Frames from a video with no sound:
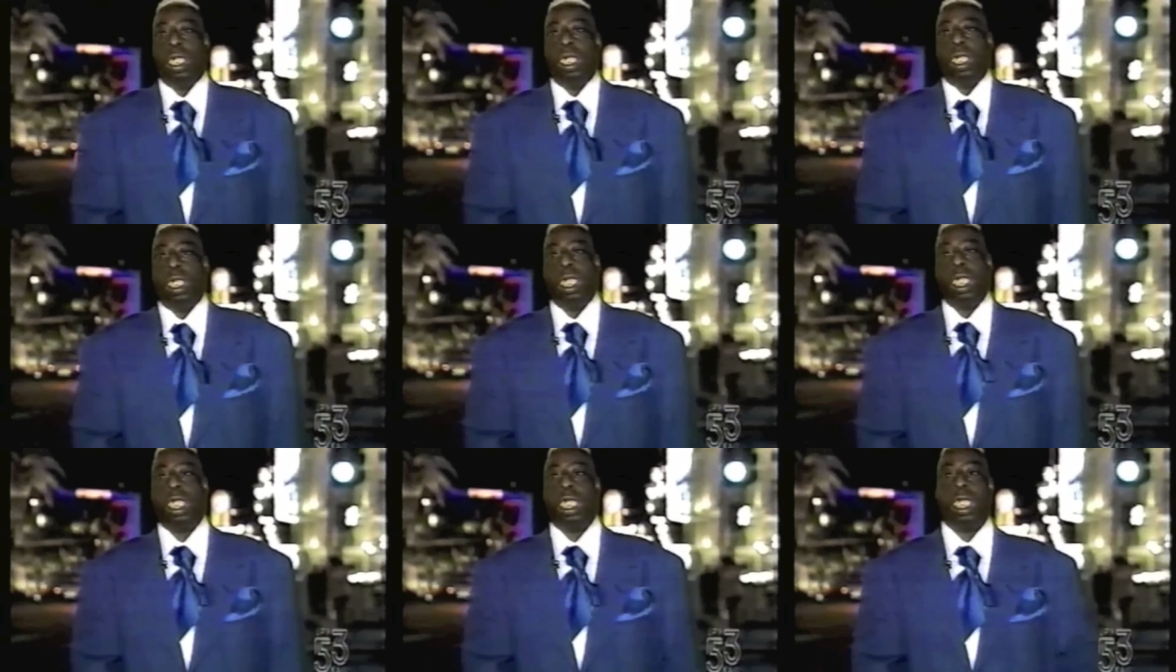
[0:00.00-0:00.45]

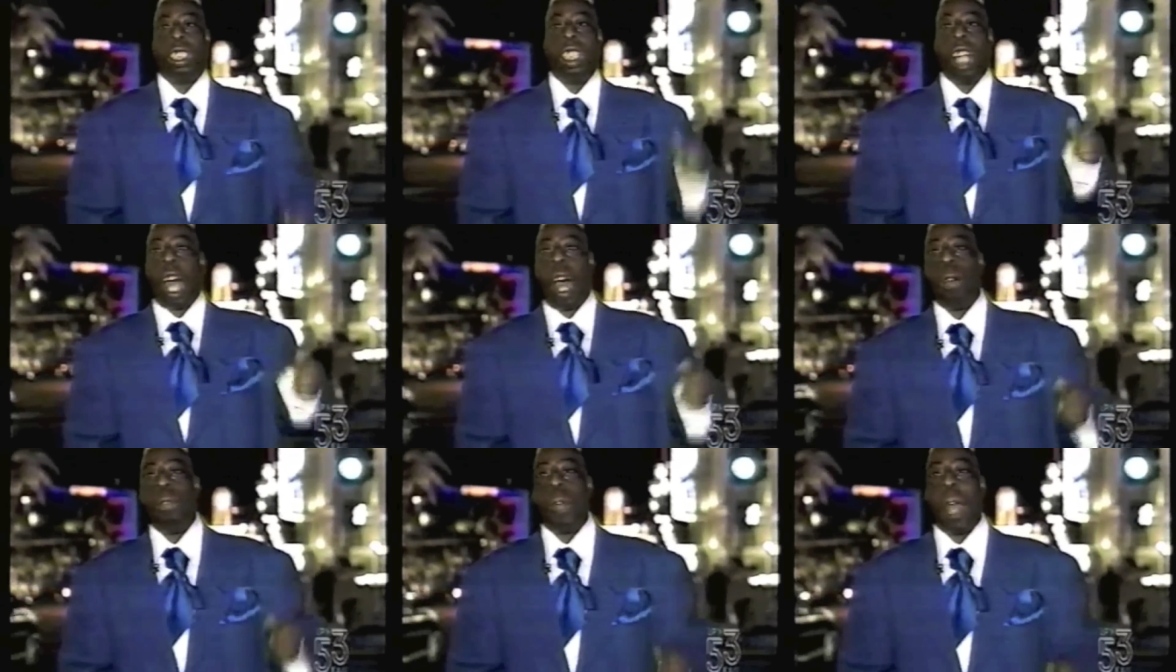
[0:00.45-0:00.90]
This is
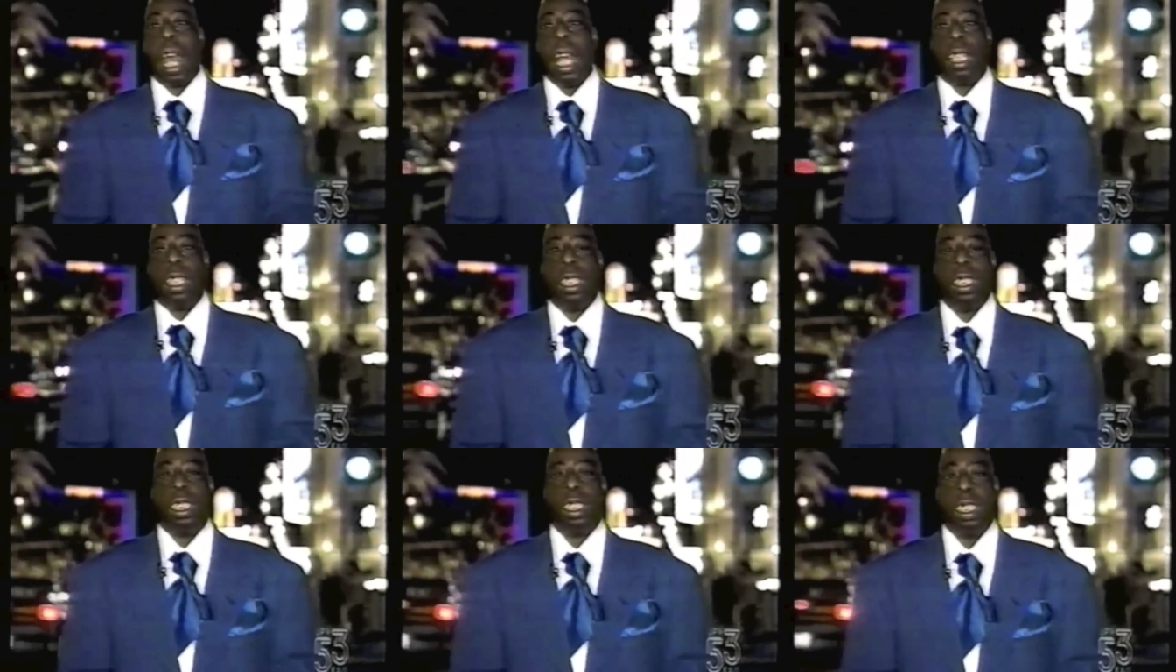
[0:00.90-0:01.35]
not
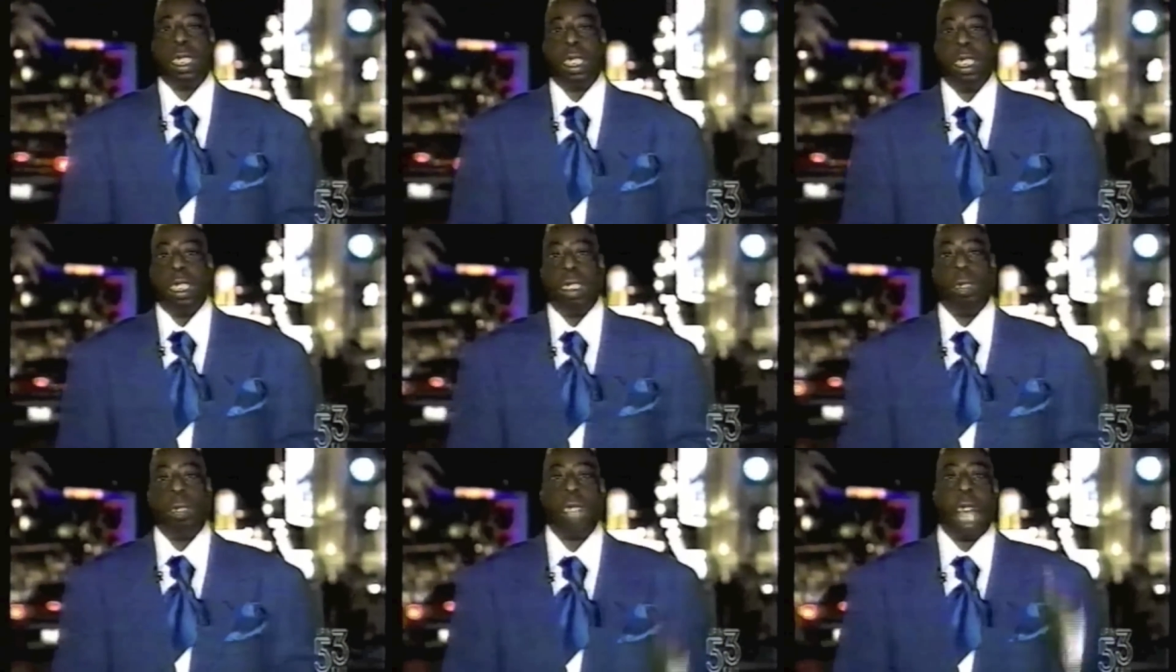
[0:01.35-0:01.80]
Vegas.
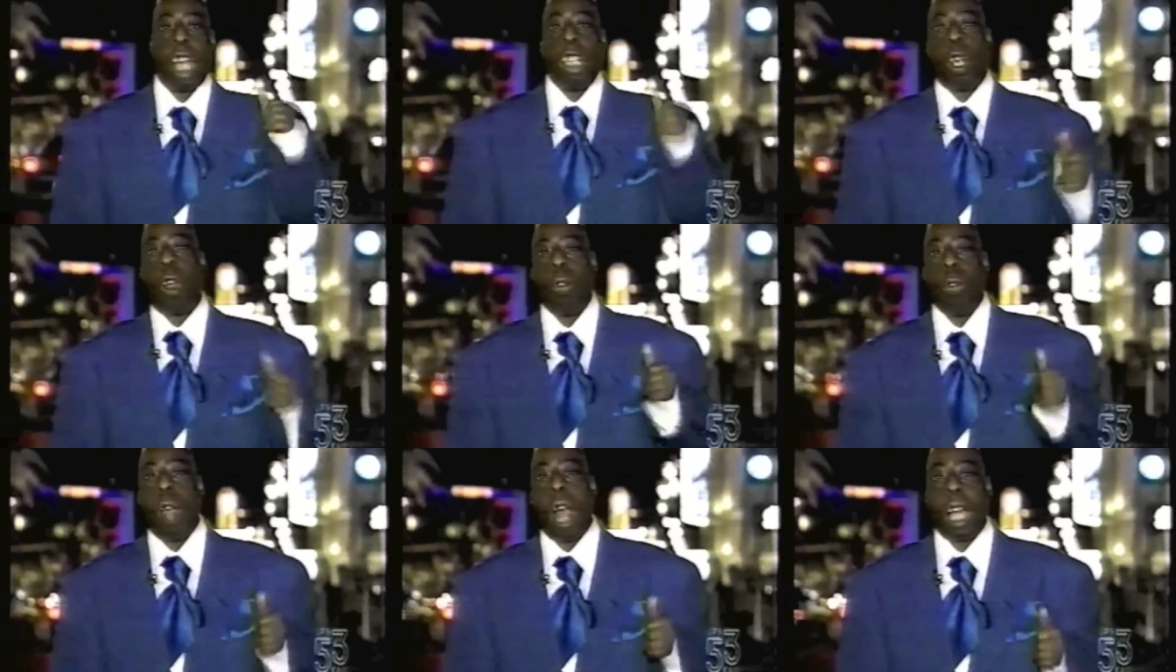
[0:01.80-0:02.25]
If y'all
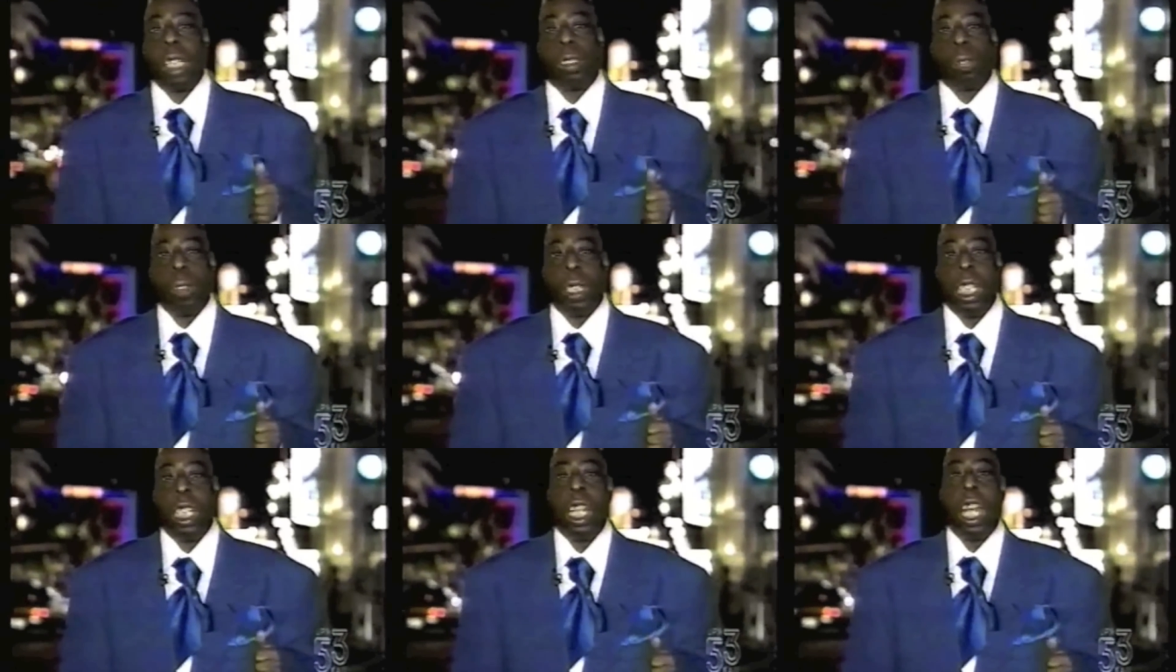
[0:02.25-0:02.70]
don't watch
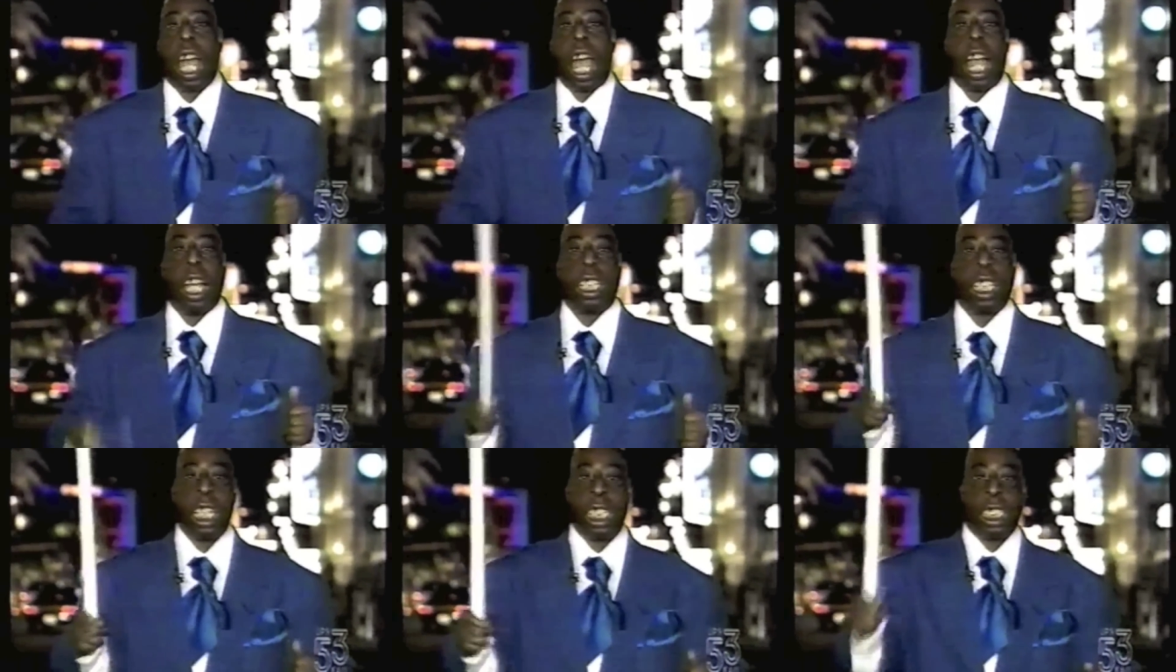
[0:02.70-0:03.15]
me,
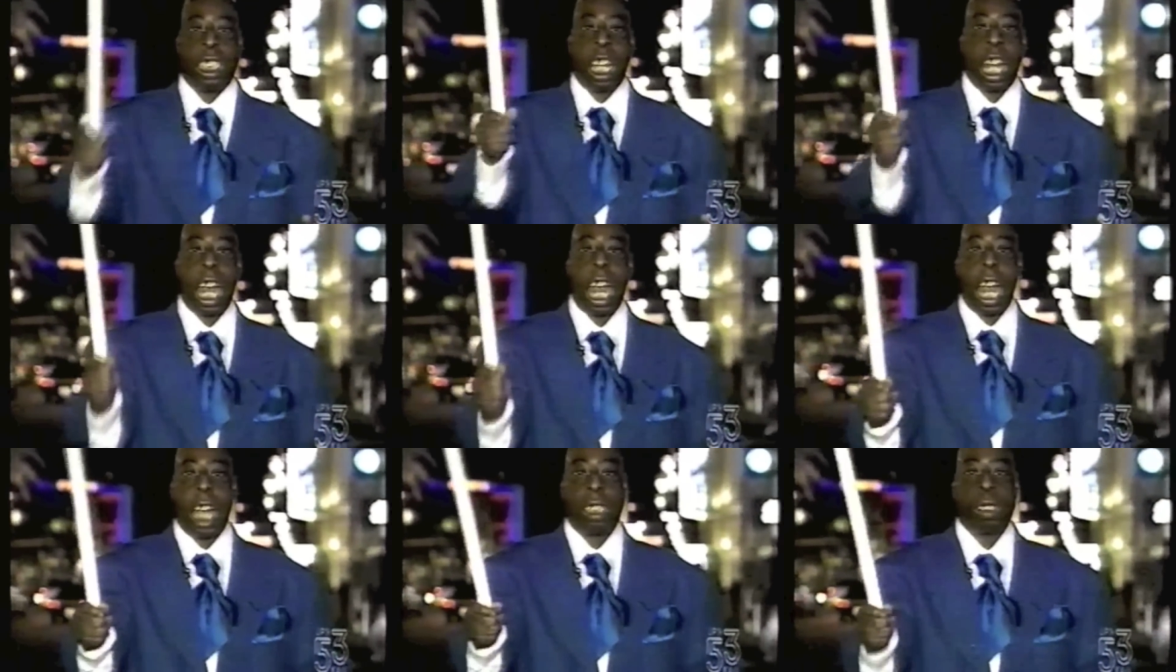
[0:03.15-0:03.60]
I'll kick your
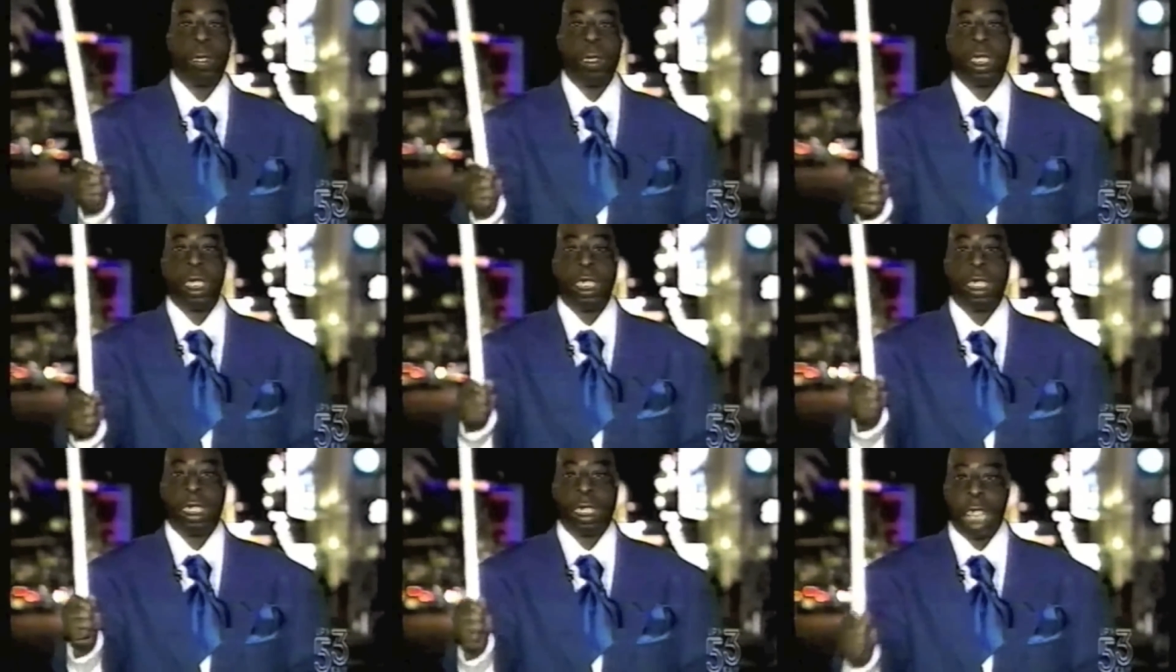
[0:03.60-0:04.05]
ass with
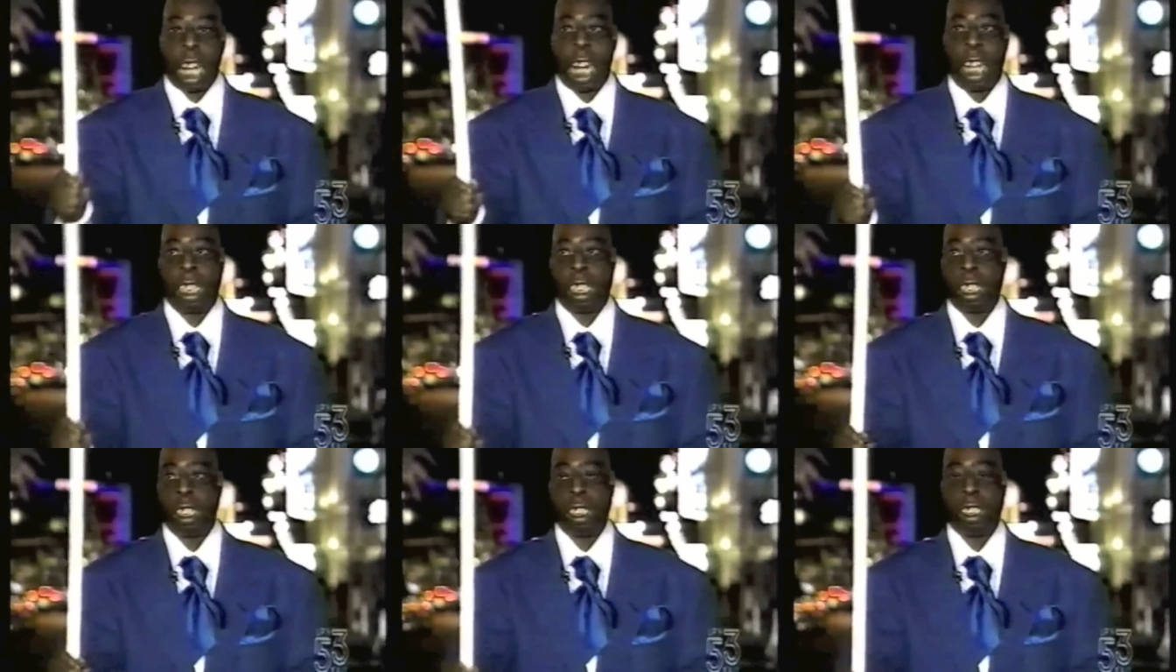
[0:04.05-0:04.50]
a
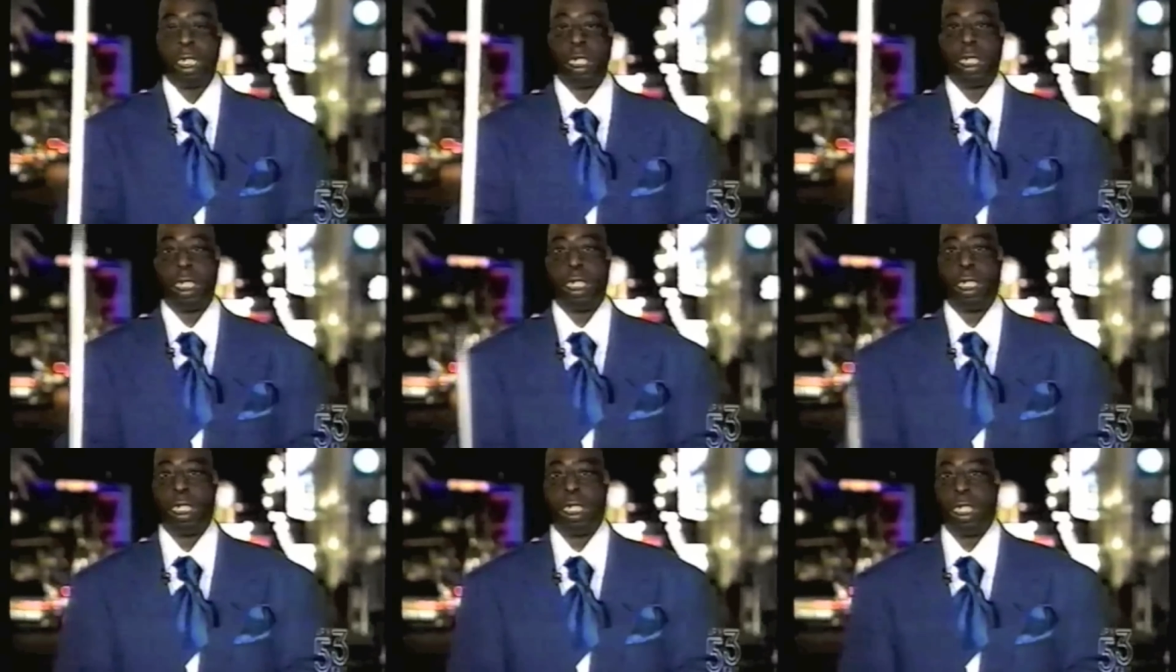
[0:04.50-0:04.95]

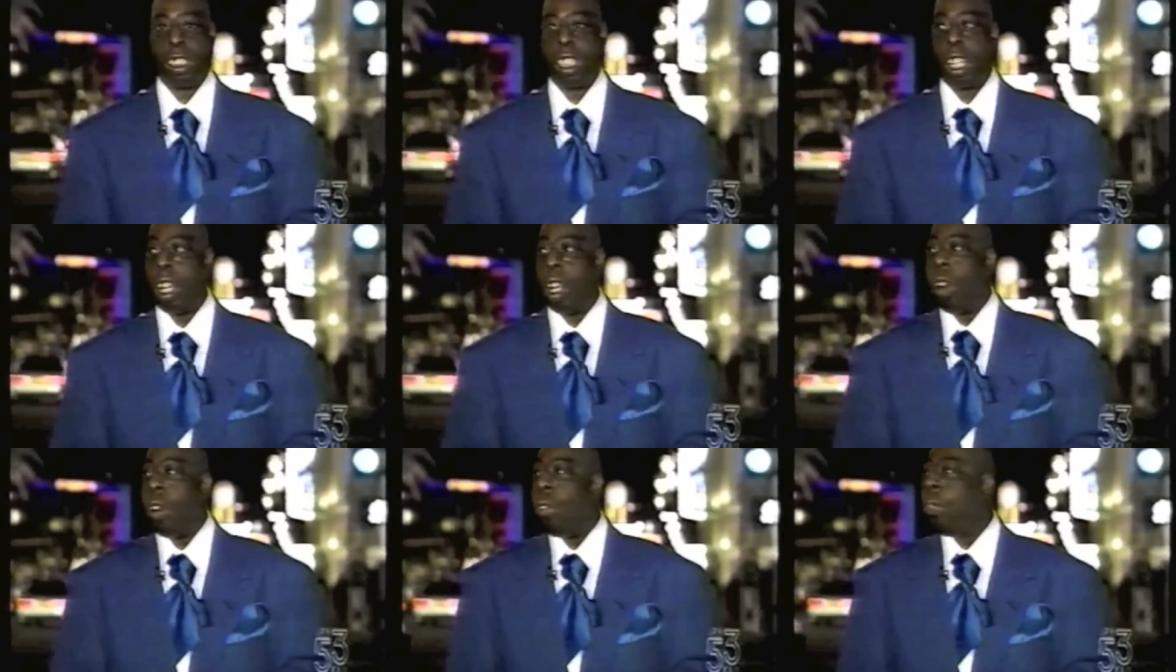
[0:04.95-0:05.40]

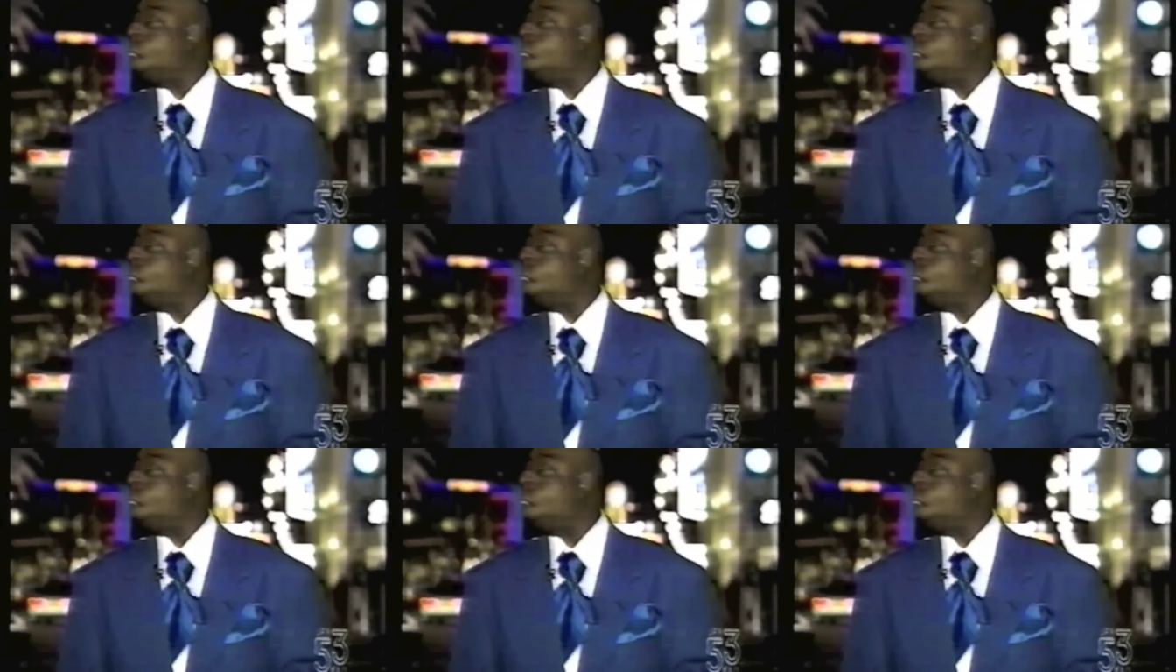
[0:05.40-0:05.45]
stick.